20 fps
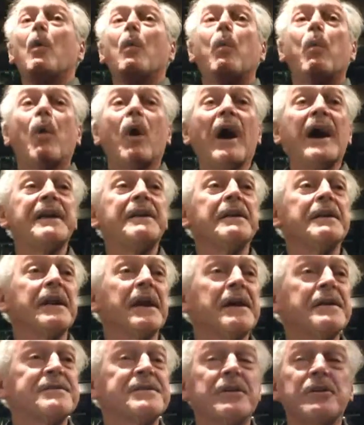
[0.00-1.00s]
Why did
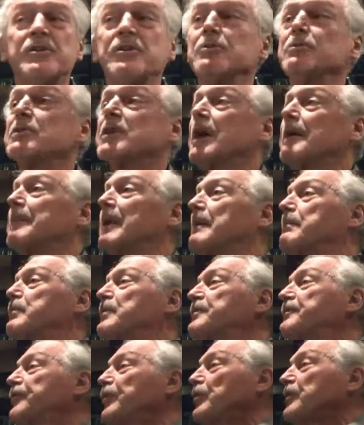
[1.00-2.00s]
ATU come up
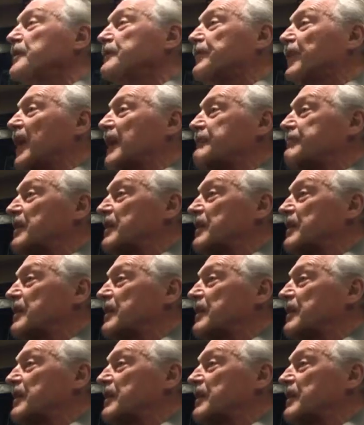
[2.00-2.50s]
with 45